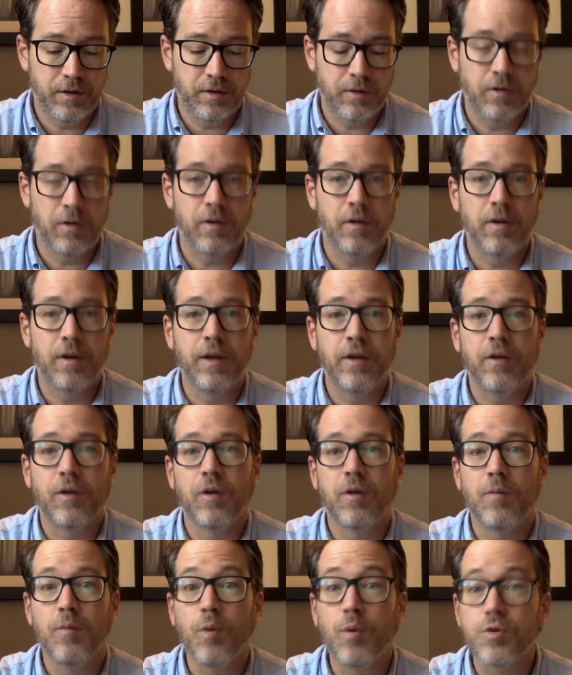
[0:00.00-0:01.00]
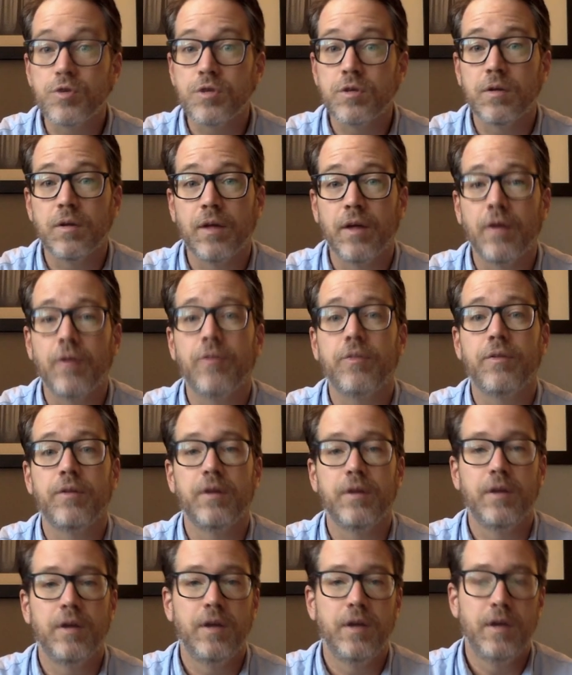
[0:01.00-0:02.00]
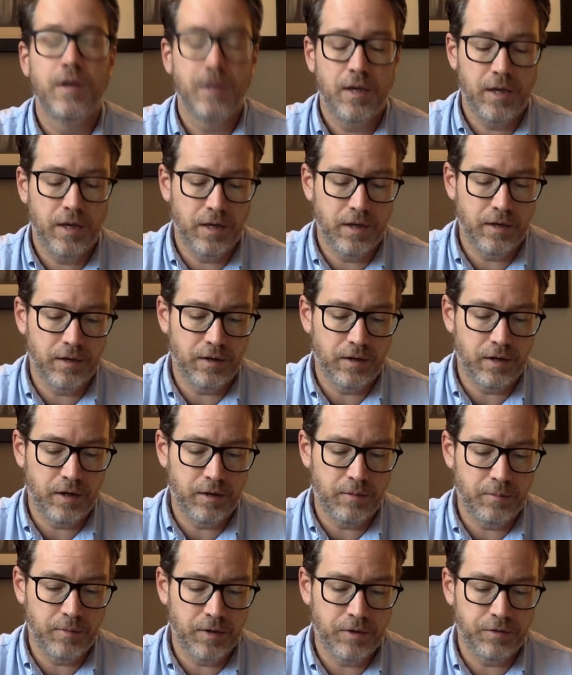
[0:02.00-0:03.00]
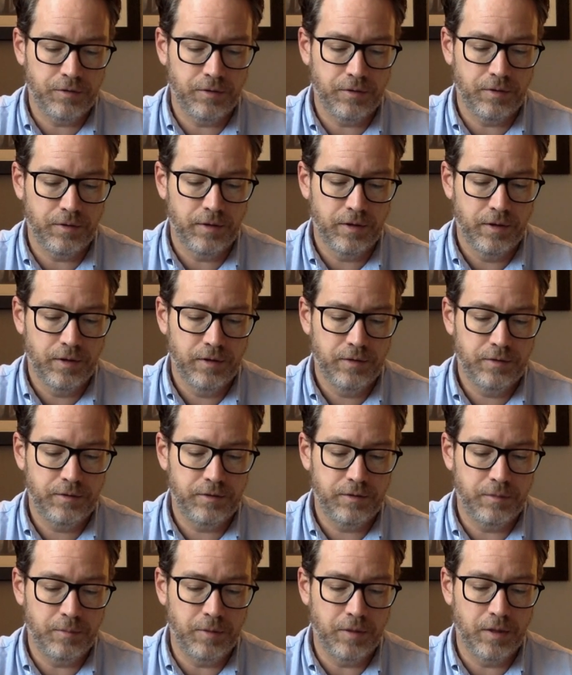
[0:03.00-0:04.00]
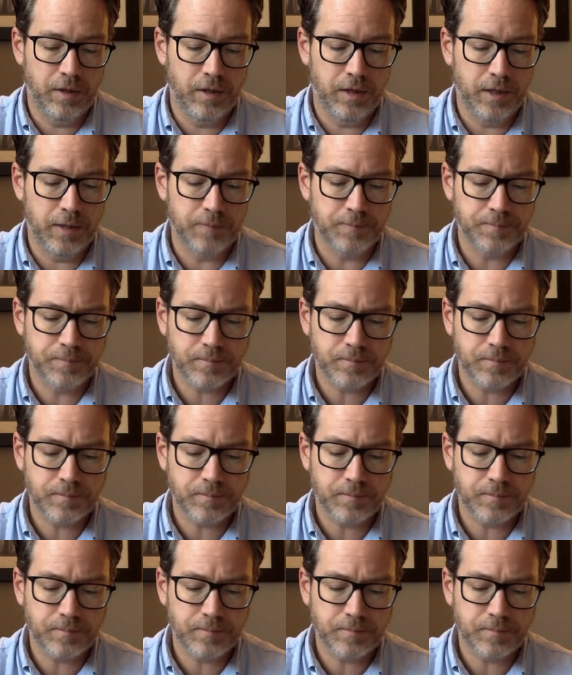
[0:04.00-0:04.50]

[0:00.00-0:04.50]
and our, and our emotional health and, and, uh, and mental stability.